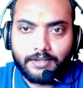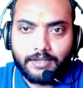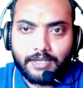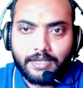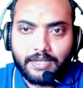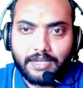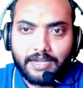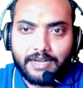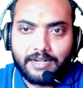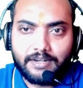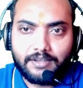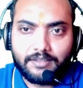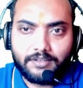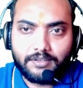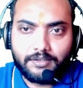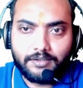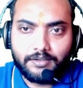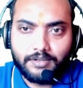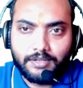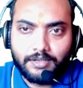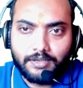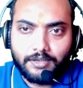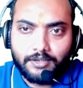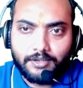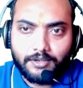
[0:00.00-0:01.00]
and
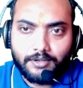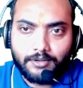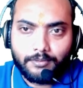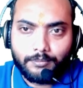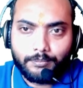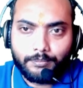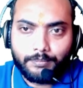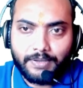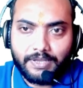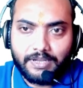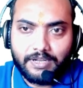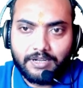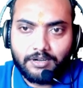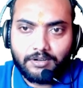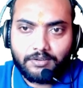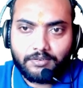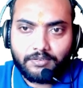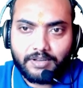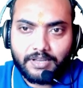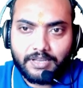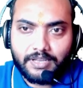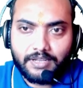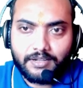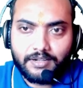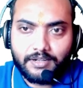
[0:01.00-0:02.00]
the bigger
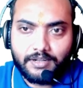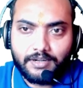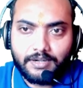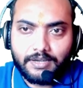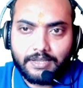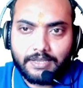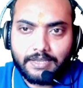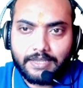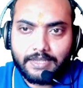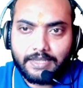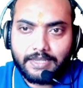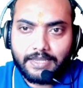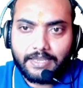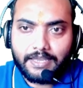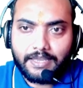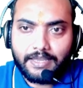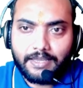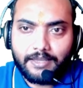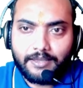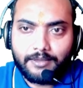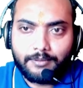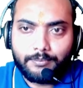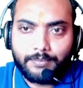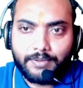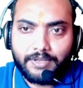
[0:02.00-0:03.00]
triangle
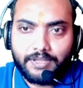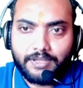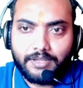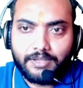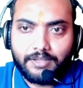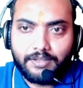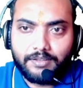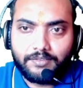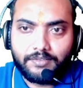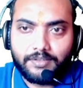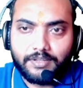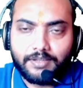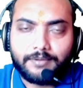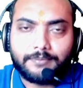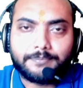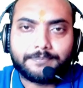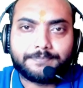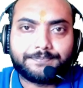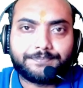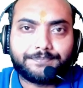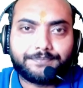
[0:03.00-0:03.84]
ABC.